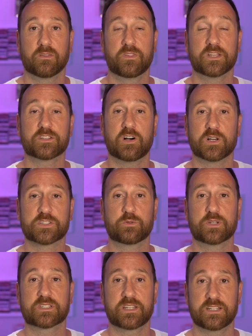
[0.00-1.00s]
This also
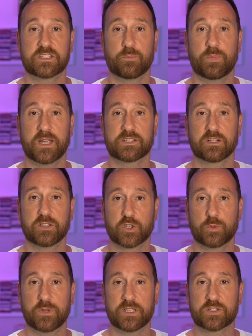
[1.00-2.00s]
extends the bass a
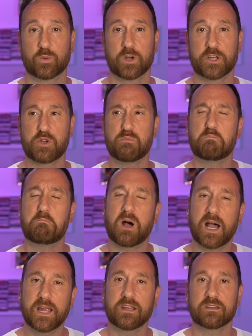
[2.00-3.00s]
little bit to where you
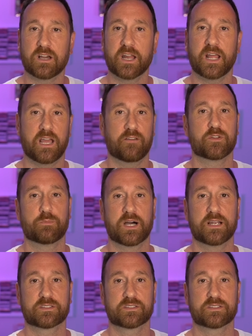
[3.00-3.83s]
might not have to buy a